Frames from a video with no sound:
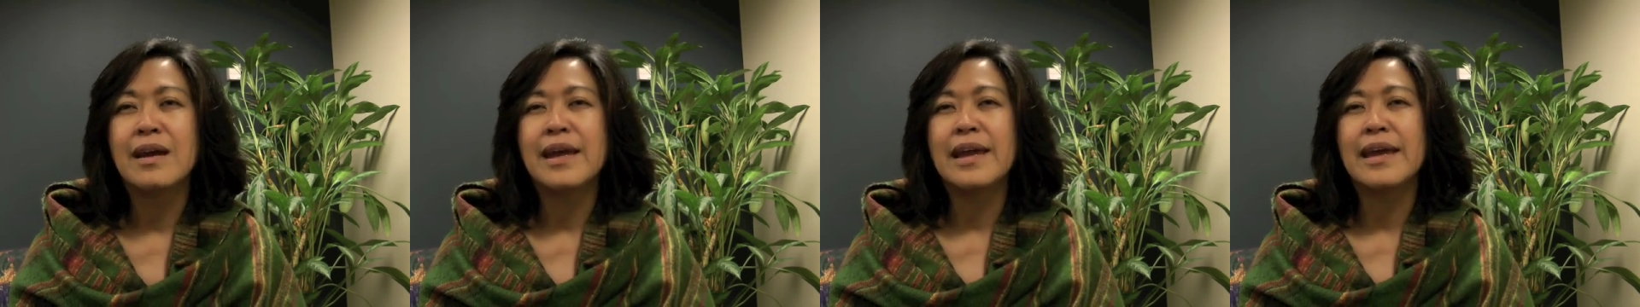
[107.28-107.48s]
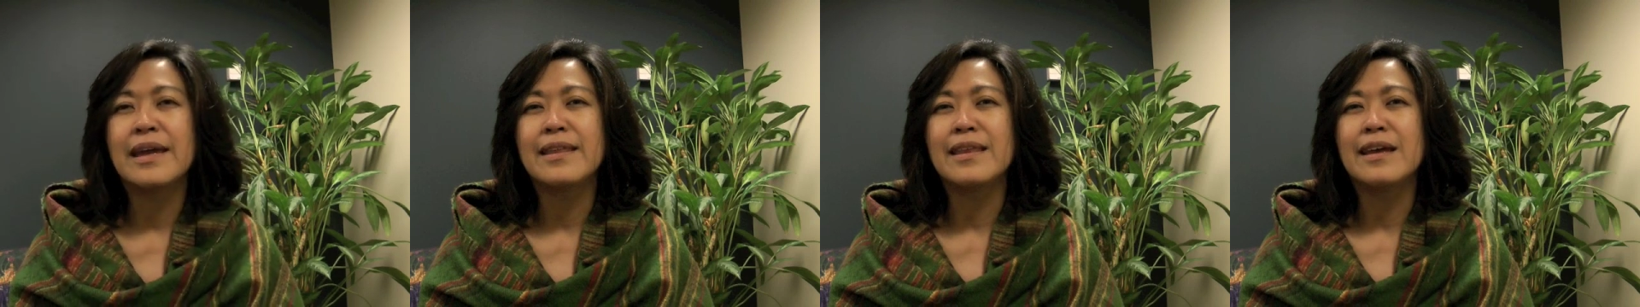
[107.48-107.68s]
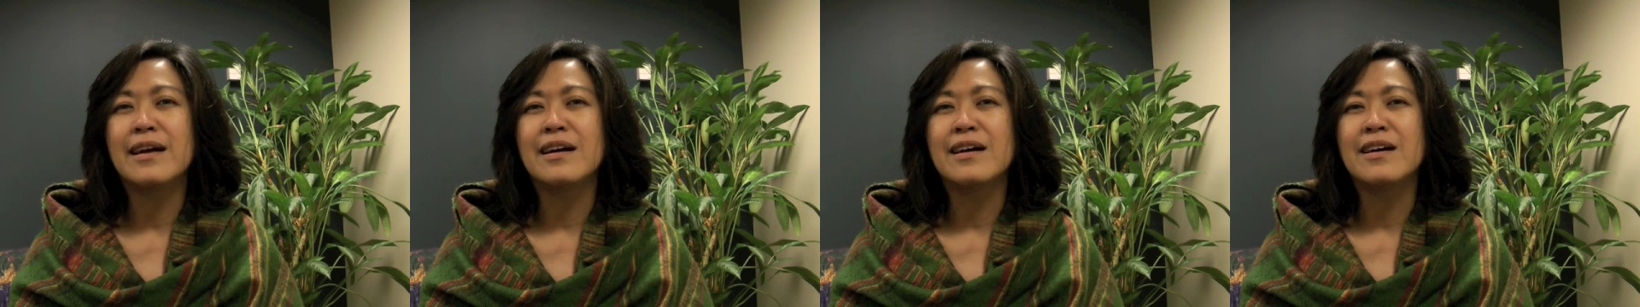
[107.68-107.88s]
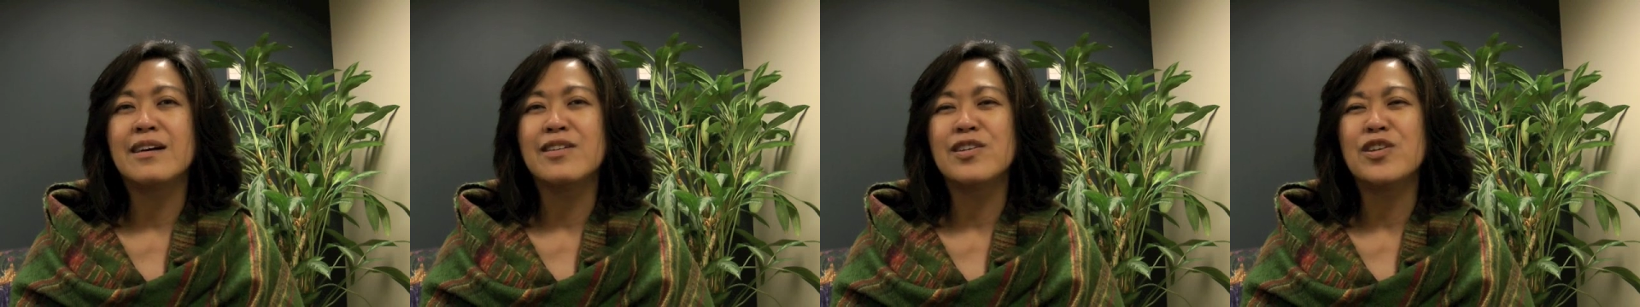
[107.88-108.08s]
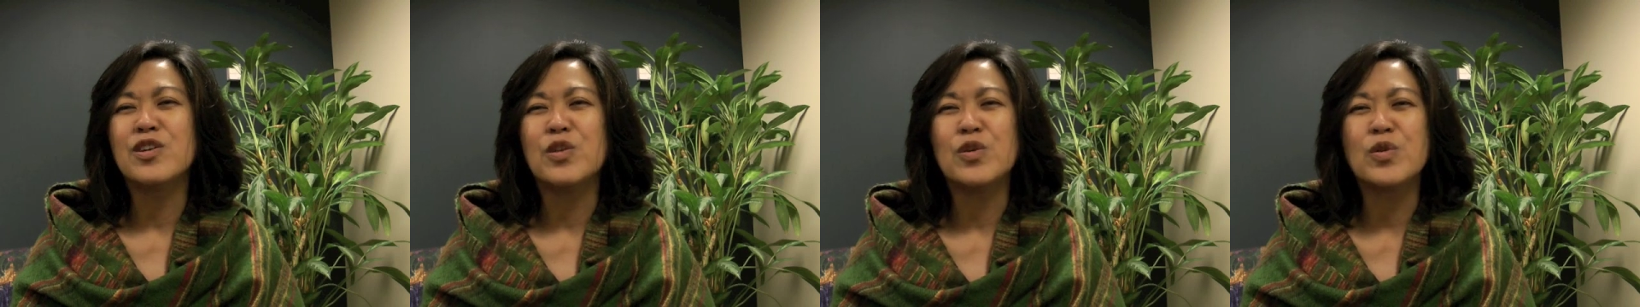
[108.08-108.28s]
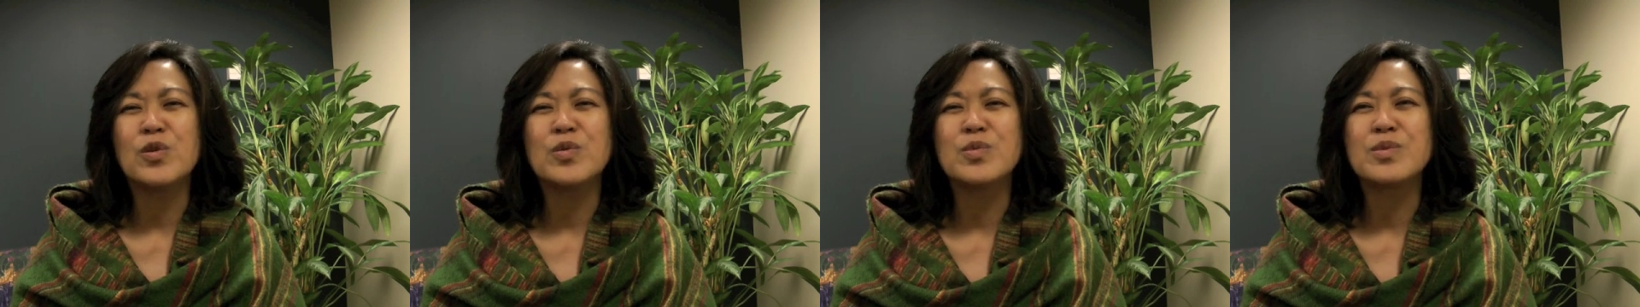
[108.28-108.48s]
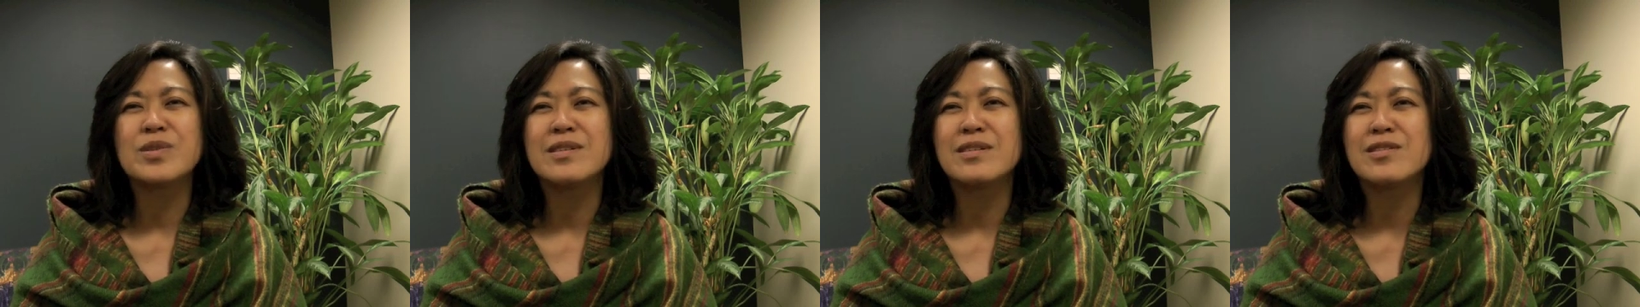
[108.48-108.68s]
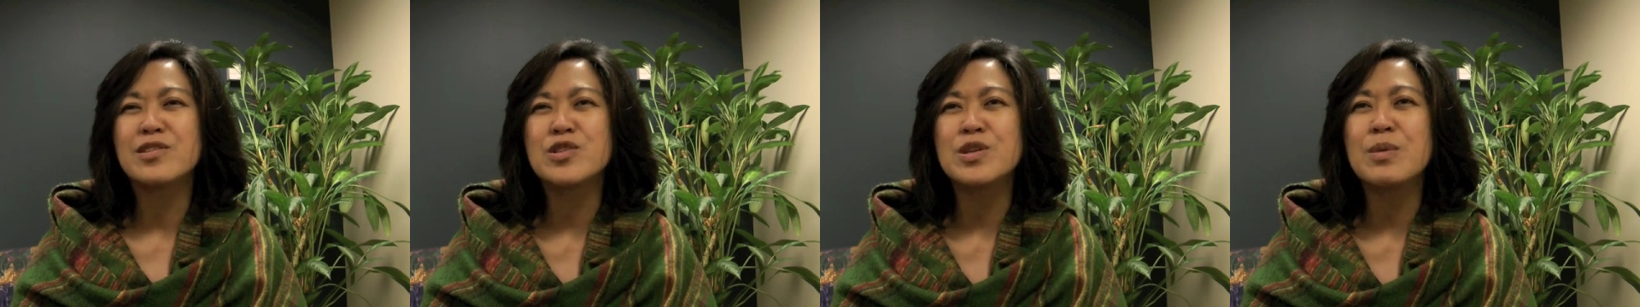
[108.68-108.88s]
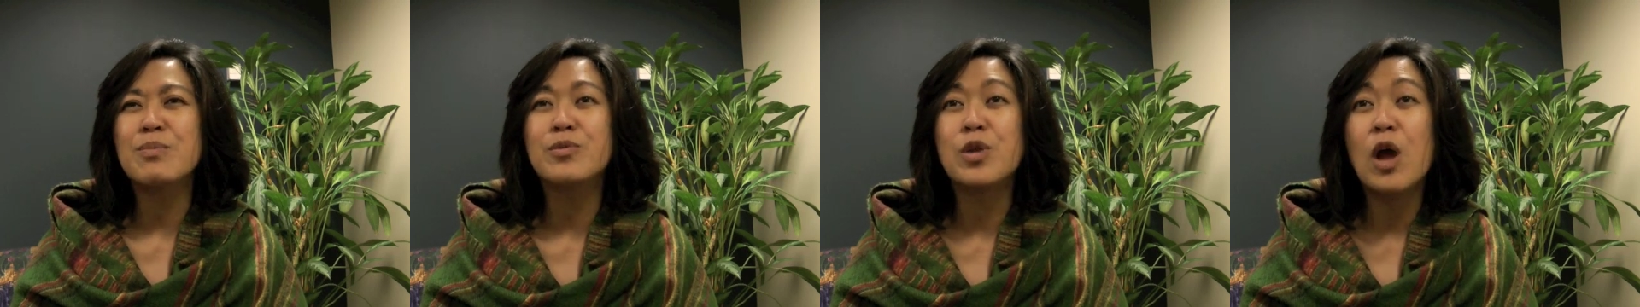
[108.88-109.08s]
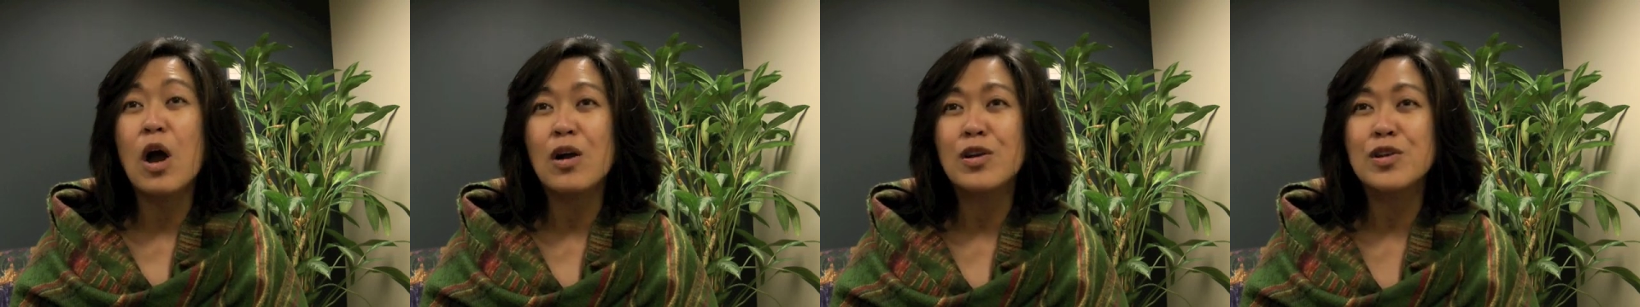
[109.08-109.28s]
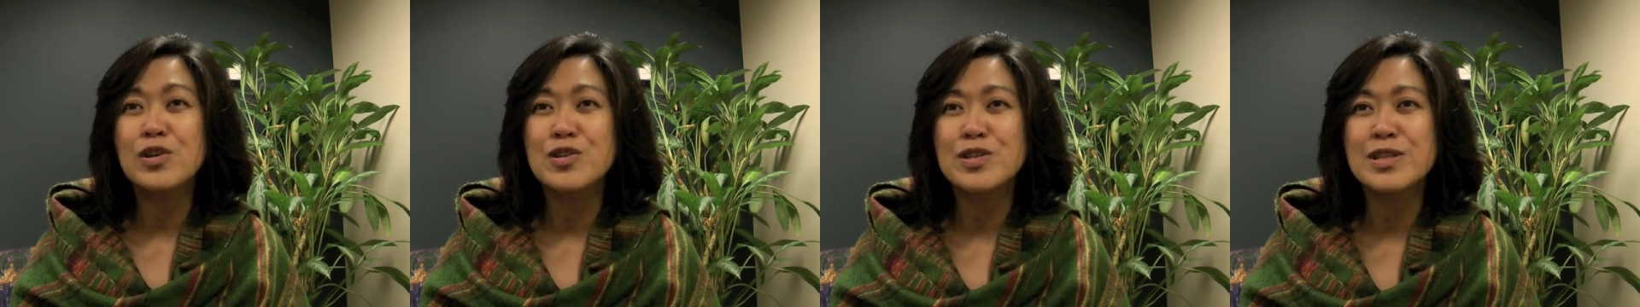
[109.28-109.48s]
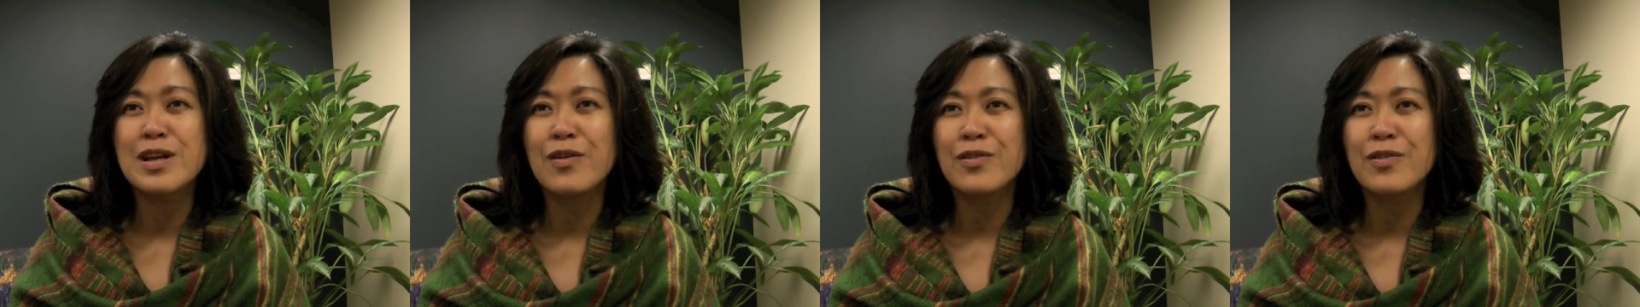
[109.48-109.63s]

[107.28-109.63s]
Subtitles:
And, you know, there's some doctors